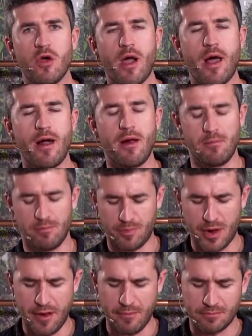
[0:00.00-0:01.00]

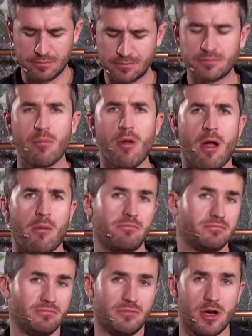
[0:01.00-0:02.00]
but yeah,
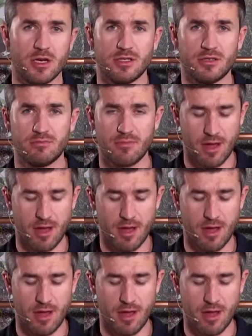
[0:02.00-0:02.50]
nice.